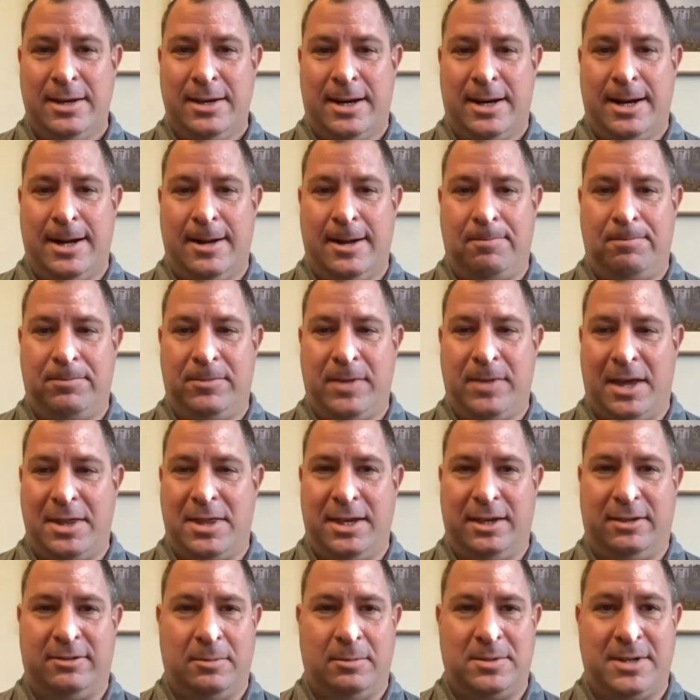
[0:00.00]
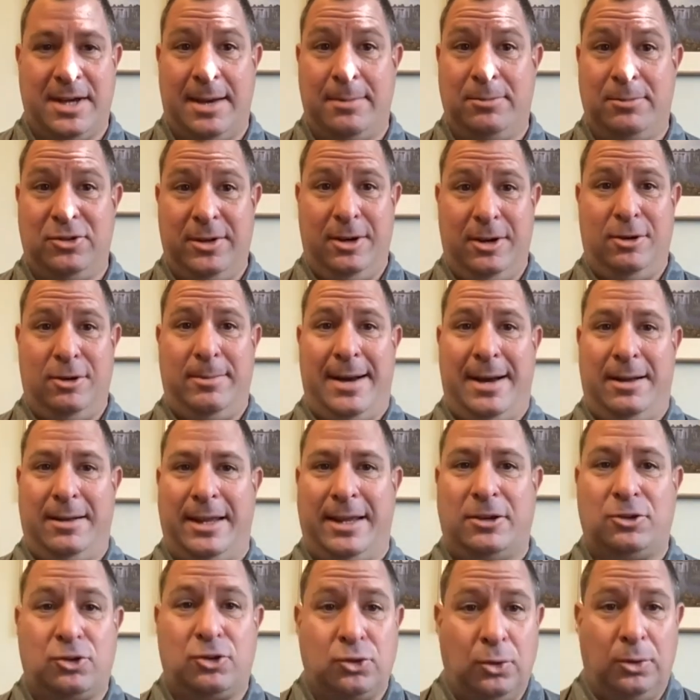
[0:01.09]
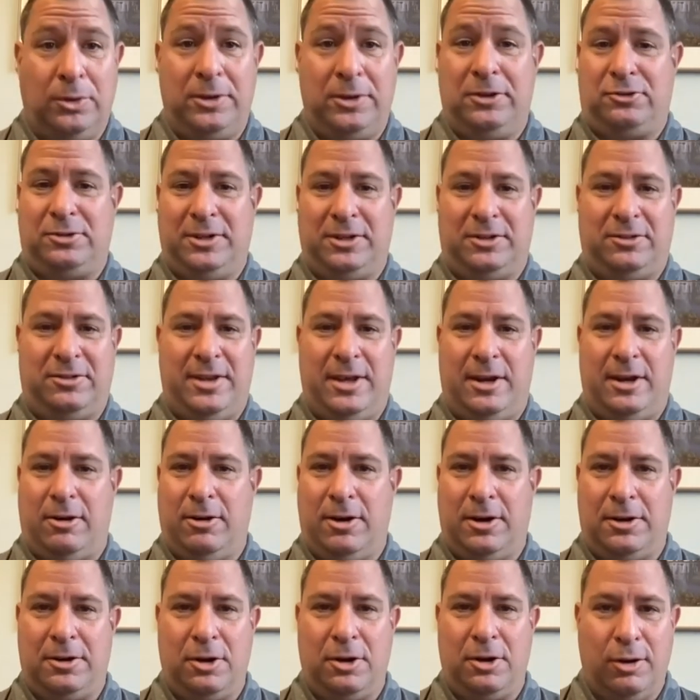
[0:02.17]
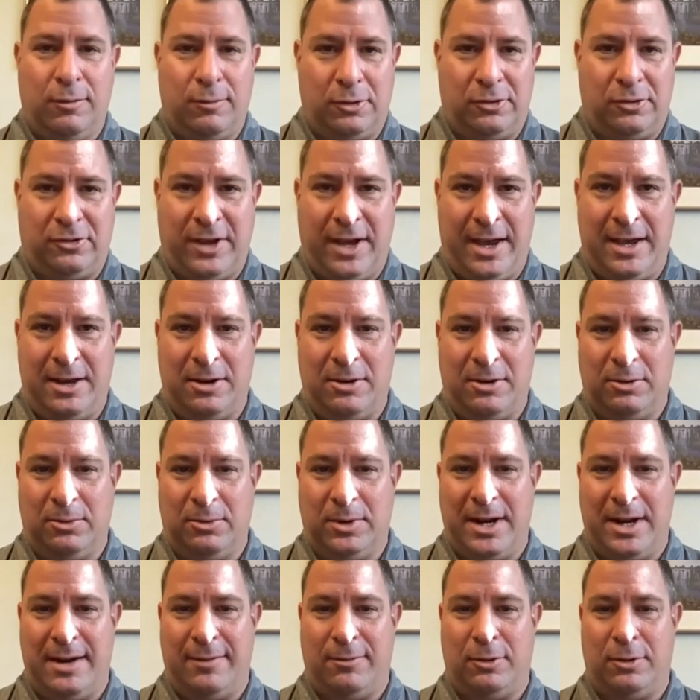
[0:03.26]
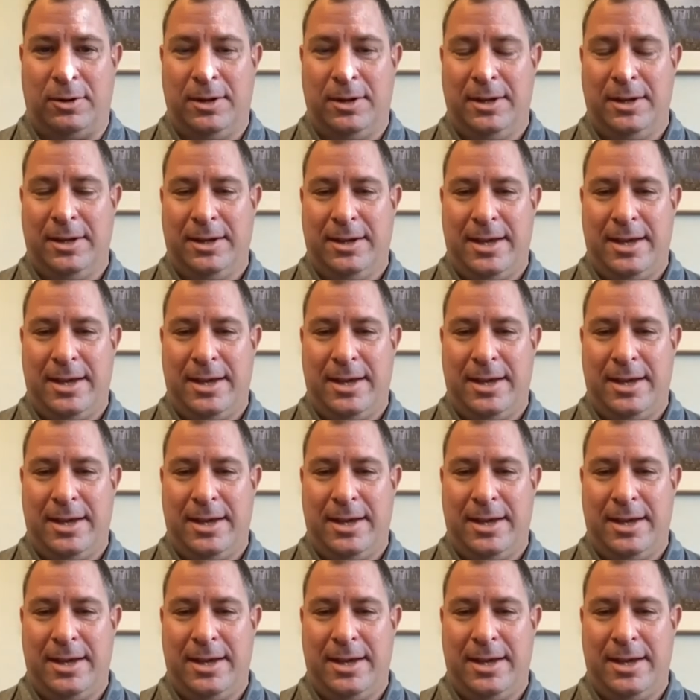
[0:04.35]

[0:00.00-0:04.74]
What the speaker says: I think sometimes you hear about like school districts that are on oversight or whatever,